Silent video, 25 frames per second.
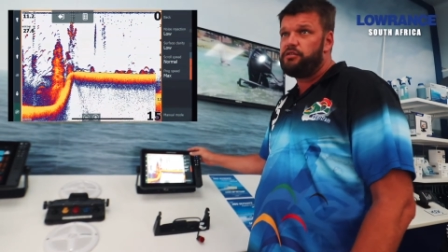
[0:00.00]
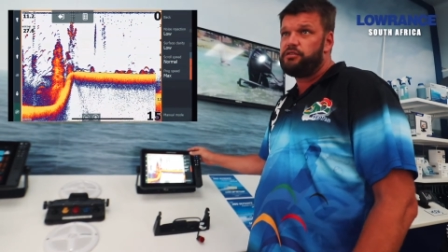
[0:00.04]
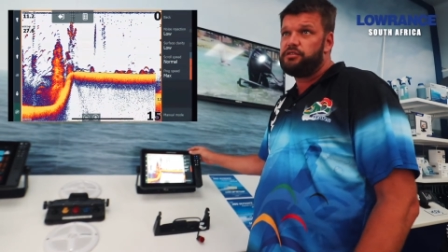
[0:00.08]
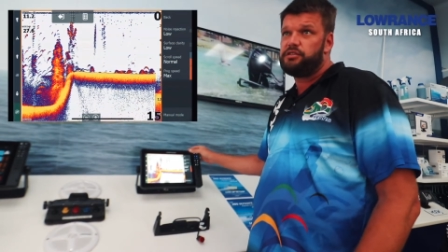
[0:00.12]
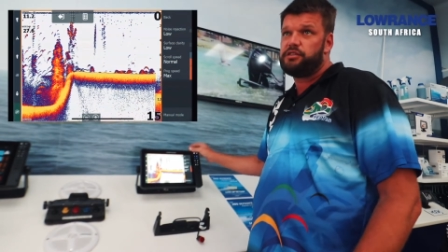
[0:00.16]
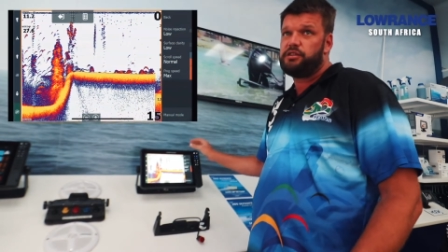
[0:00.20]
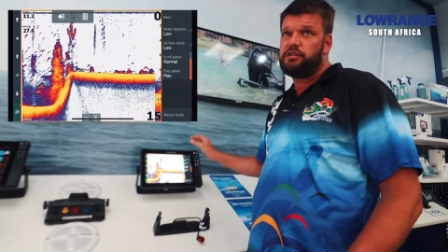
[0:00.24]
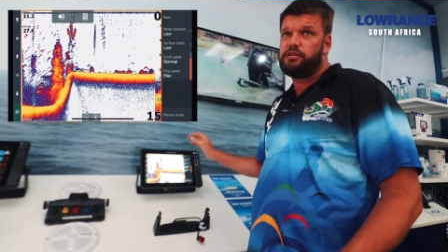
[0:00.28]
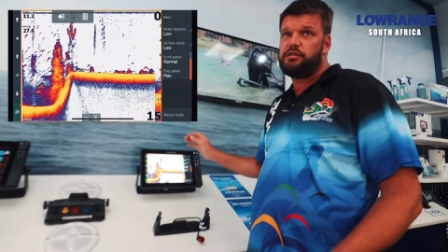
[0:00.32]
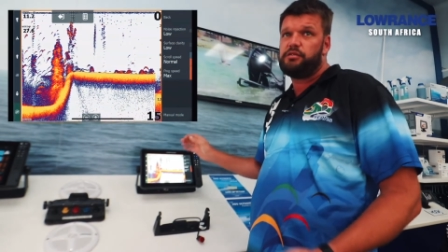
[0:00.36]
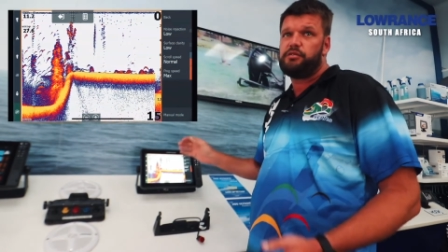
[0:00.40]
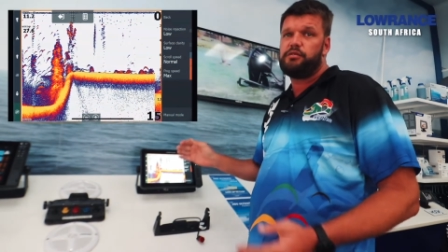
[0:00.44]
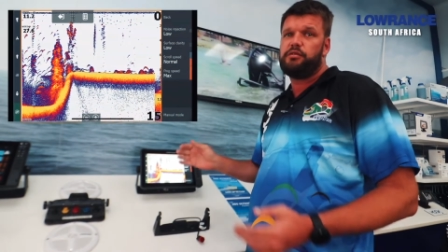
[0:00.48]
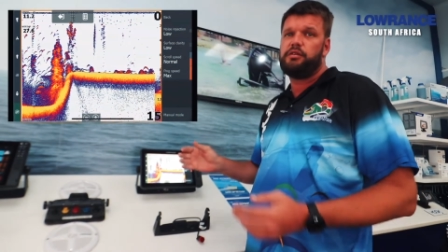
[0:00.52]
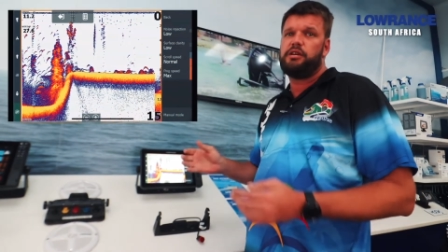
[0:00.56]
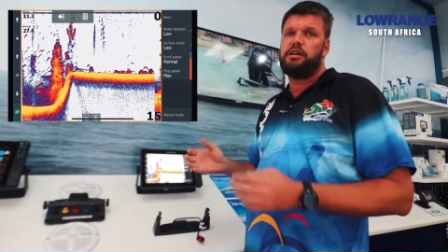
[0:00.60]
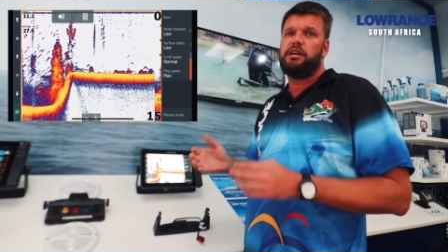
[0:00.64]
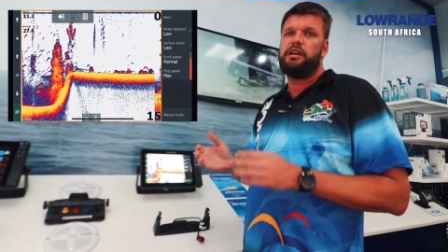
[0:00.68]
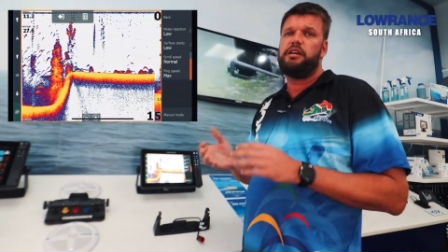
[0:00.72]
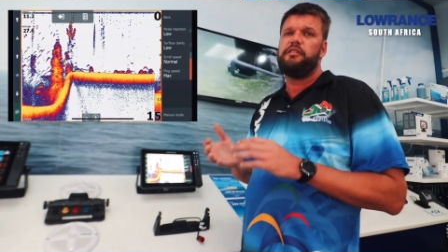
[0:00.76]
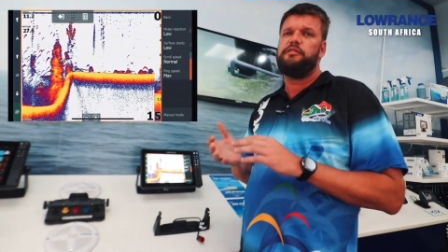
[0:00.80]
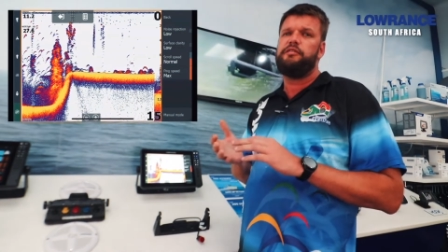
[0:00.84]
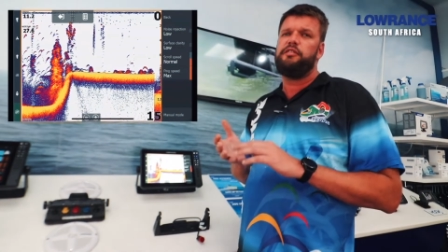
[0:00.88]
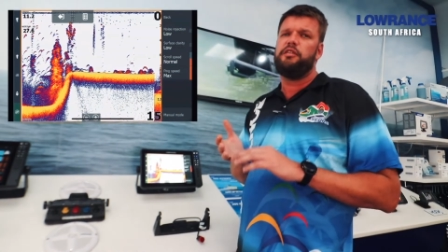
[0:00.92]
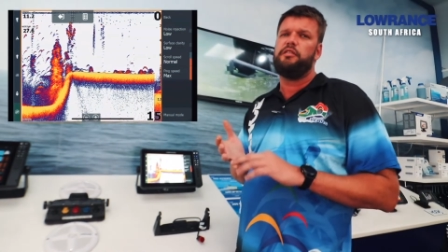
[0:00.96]
So
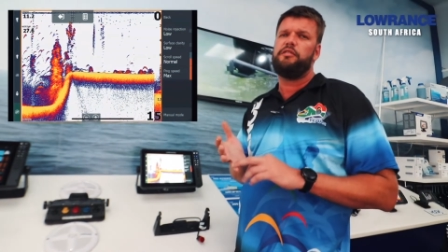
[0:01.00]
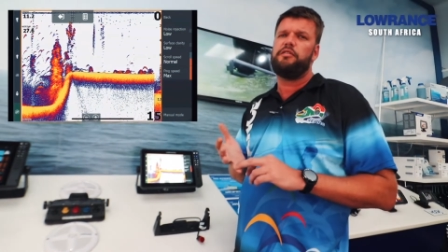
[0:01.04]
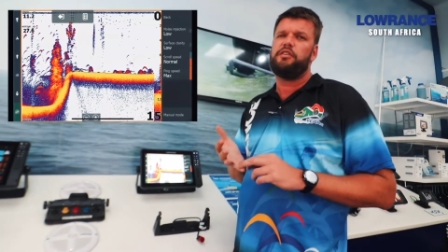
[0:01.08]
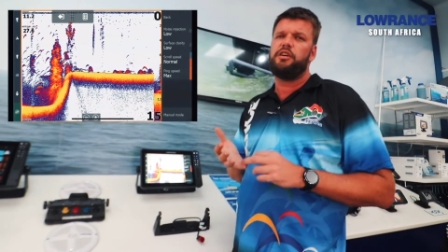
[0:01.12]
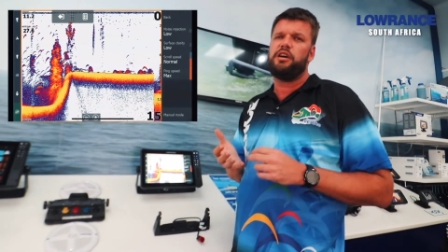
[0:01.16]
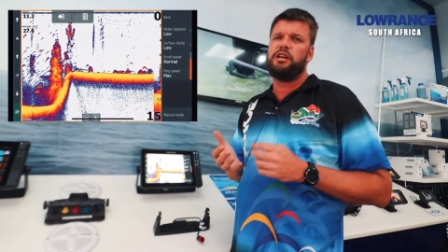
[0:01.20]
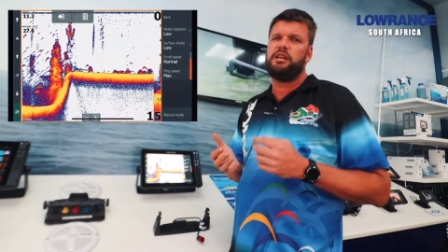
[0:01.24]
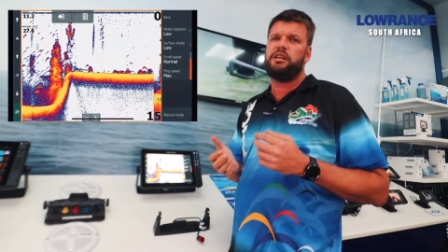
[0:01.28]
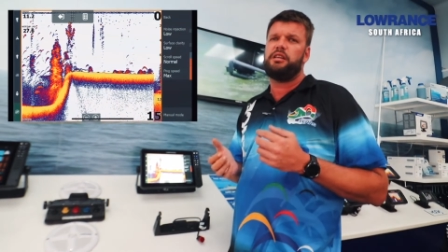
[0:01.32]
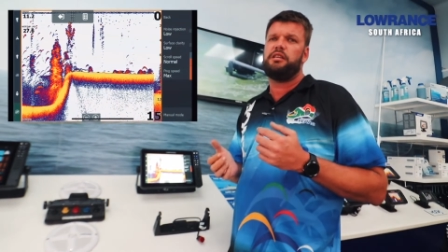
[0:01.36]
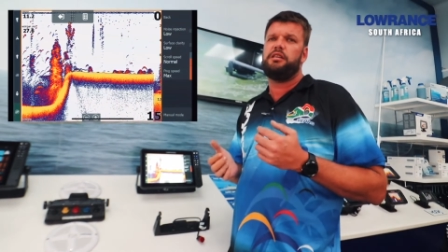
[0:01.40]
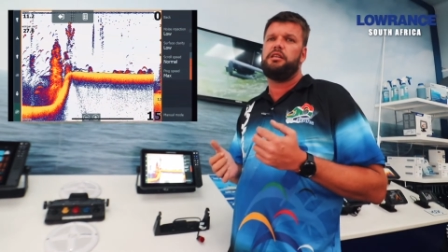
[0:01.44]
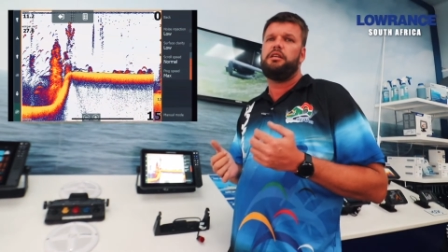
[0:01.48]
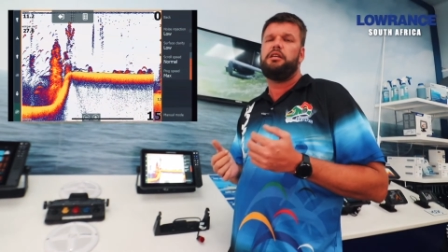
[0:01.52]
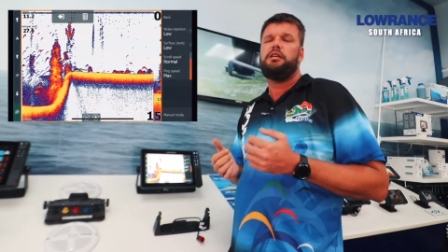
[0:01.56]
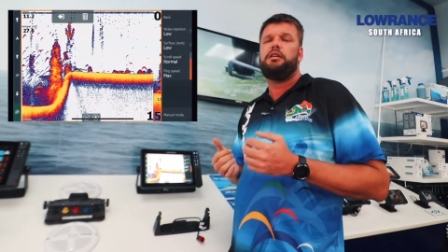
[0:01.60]
if you've got